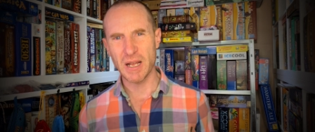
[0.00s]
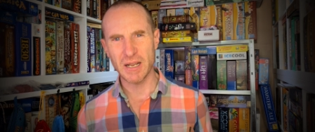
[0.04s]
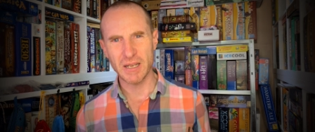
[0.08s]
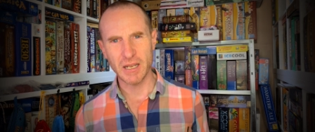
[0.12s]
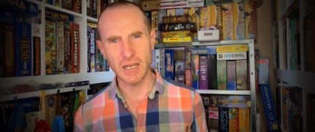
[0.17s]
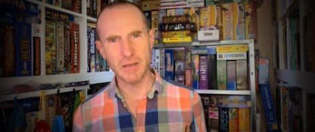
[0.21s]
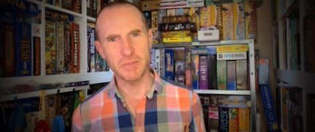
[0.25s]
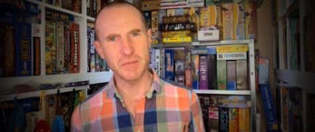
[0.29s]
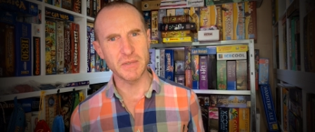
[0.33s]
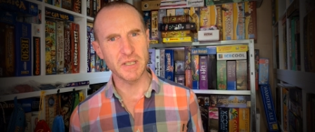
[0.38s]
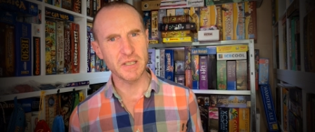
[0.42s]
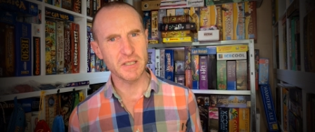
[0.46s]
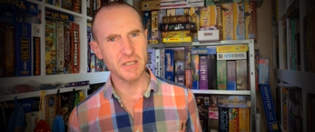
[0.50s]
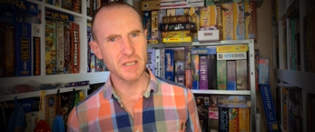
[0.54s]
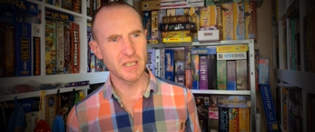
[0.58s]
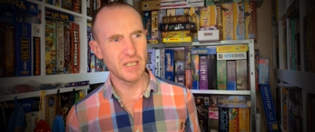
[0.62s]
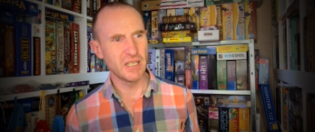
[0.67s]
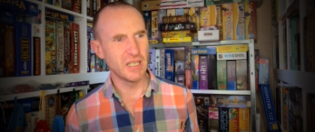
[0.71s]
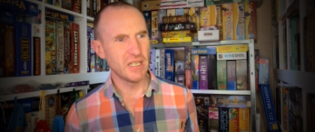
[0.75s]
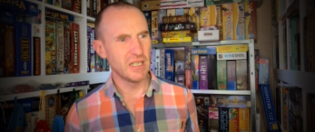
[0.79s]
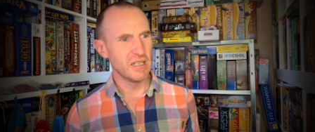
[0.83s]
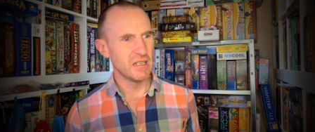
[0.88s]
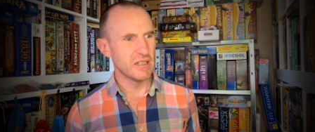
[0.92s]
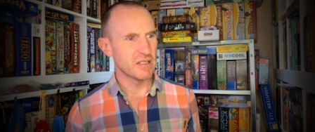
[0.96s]
game than this.
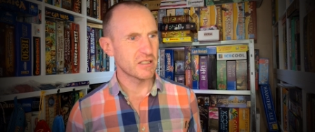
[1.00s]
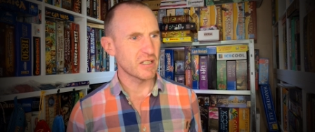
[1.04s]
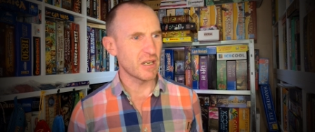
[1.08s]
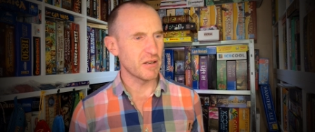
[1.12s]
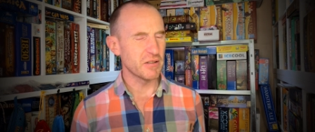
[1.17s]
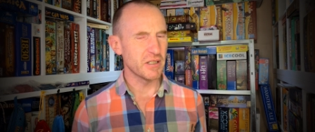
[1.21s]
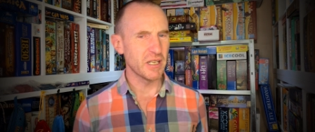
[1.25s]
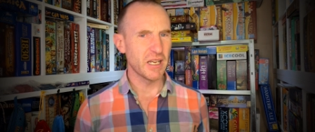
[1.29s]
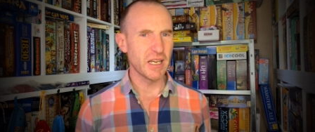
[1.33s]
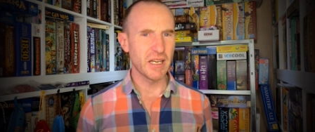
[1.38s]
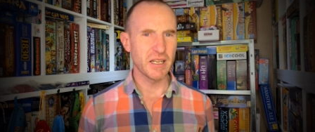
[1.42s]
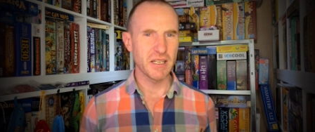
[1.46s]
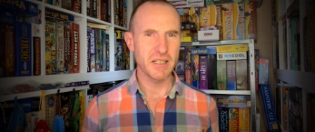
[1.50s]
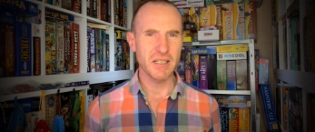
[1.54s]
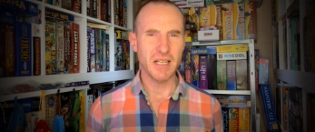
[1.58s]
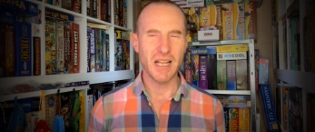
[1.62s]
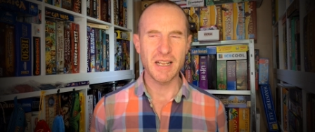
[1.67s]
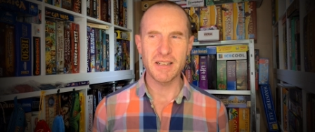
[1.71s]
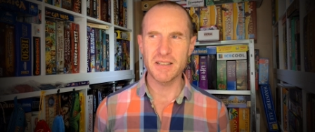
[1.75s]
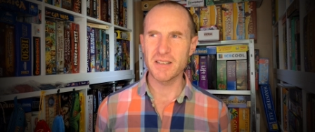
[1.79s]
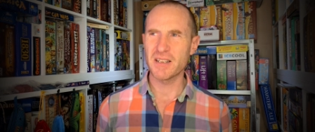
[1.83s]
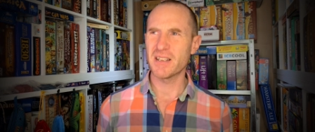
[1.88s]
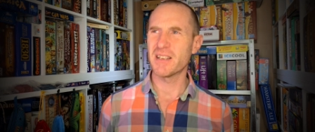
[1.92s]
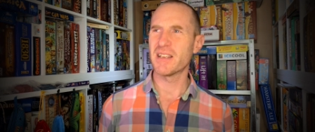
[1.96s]
So yeah, it
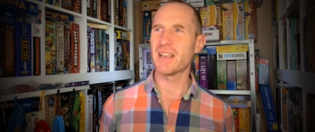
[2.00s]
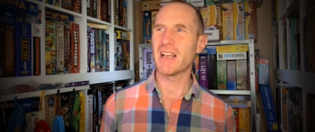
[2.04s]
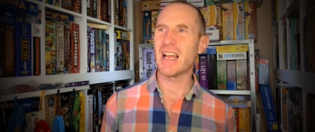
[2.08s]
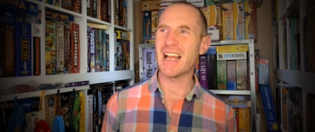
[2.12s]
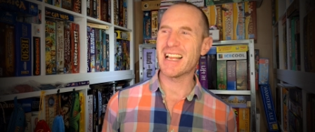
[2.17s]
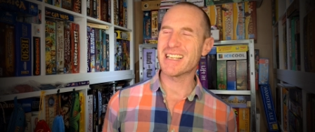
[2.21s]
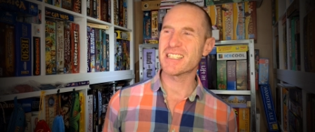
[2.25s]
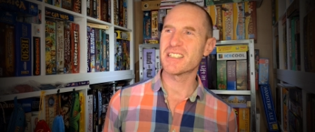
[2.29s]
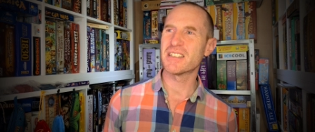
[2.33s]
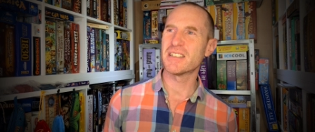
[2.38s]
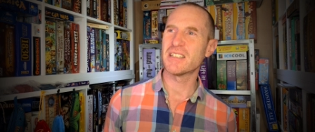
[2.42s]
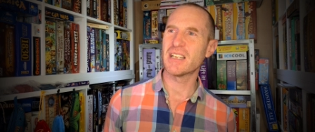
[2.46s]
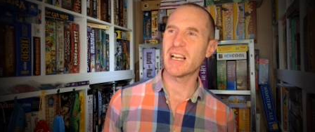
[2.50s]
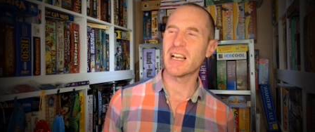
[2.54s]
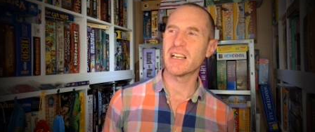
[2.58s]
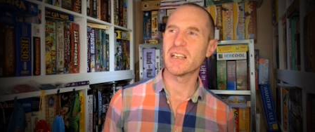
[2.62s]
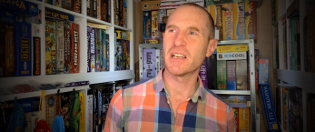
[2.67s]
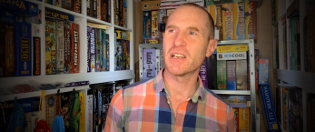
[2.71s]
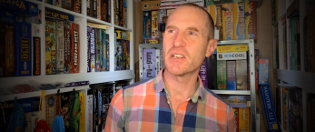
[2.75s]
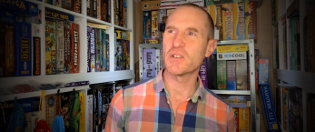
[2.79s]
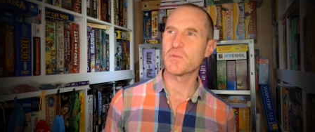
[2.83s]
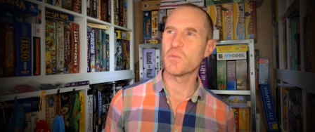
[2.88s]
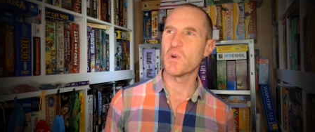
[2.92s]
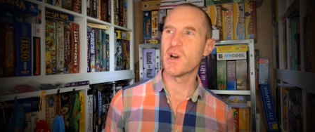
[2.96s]
hasn't
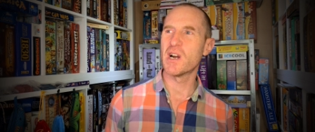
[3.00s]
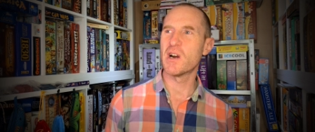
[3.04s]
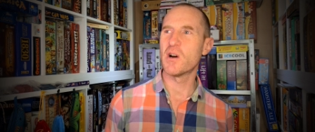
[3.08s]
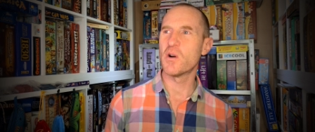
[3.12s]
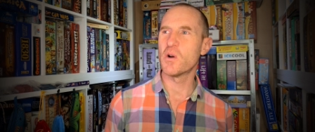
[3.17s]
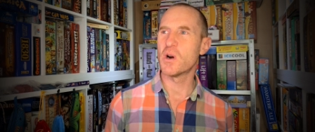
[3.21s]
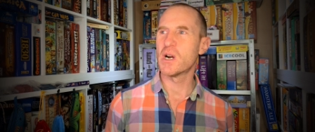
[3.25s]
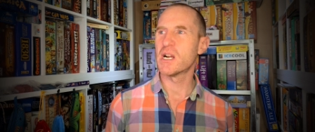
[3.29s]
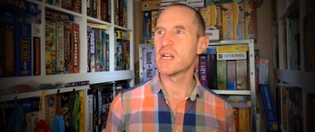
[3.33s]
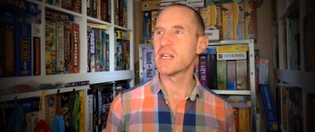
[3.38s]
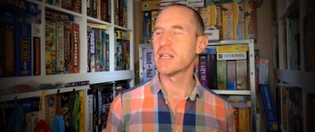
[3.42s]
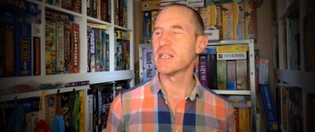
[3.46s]
aged well.